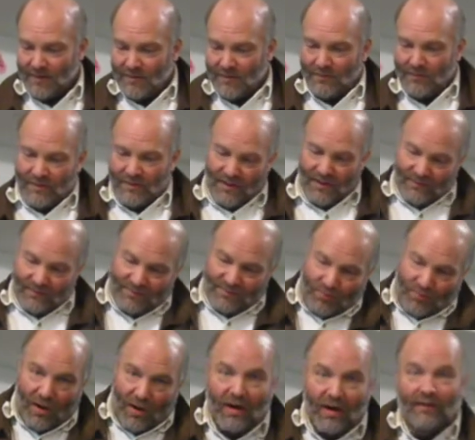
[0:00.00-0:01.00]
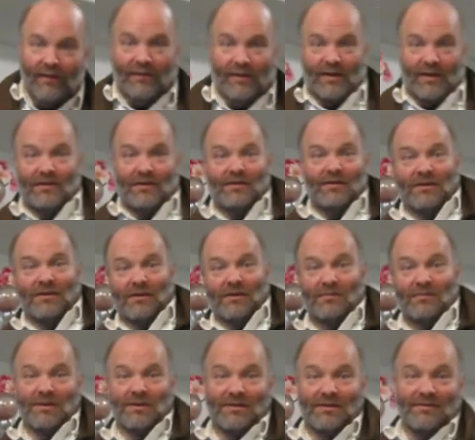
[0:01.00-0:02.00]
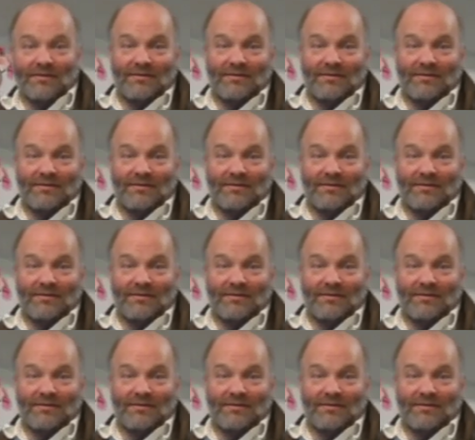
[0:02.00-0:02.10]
Well, that was part of it, but...